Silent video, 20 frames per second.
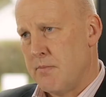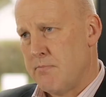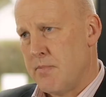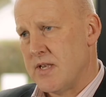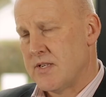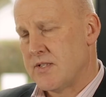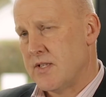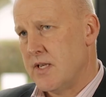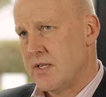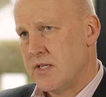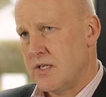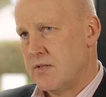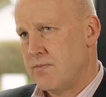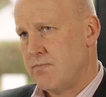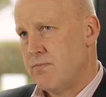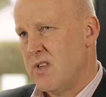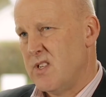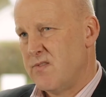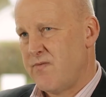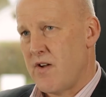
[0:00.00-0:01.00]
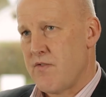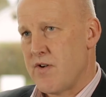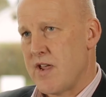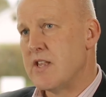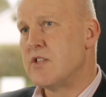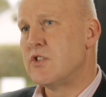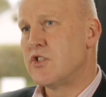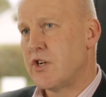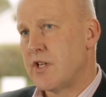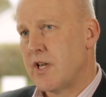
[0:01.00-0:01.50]
a business is very
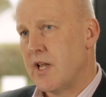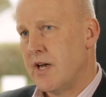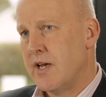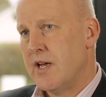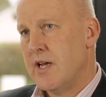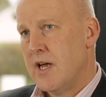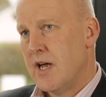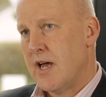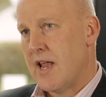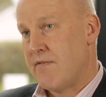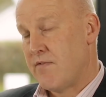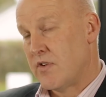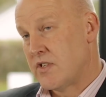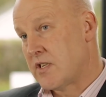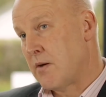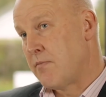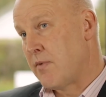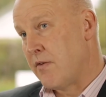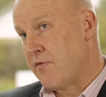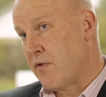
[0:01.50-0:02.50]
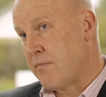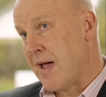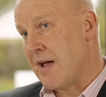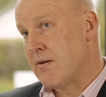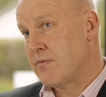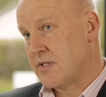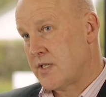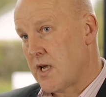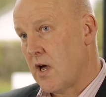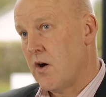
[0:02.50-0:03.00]
insular, and having somebody from
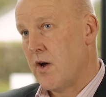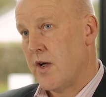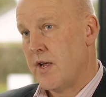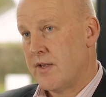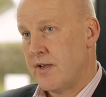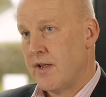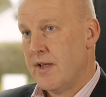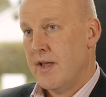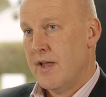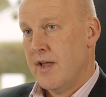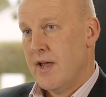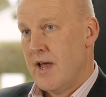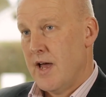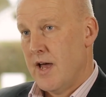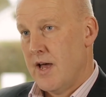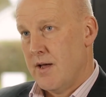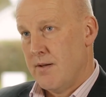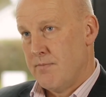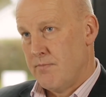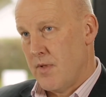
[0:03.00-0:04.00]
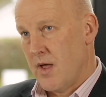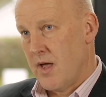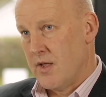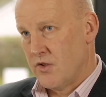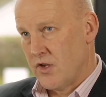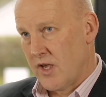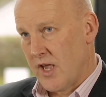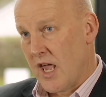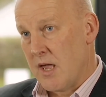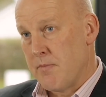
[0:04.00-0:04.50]
outside
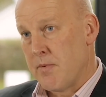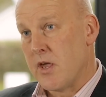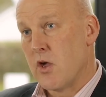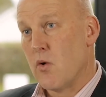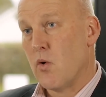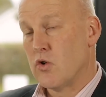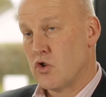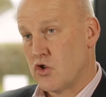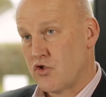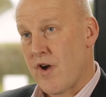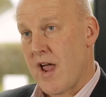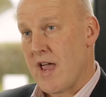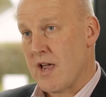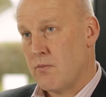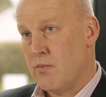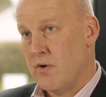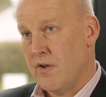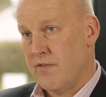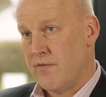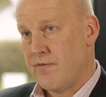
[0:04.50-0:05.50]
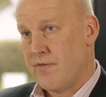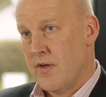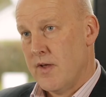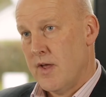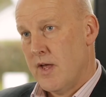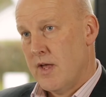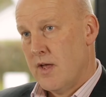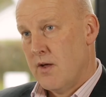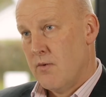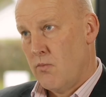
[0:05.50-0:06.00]
and keeping you on track with
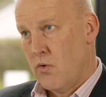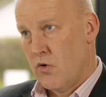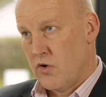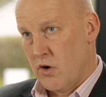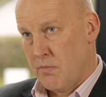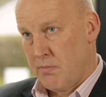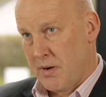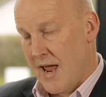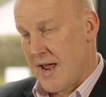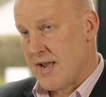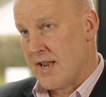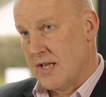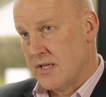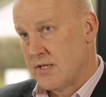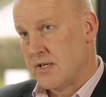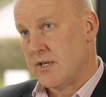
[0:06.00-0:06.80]
what you're planning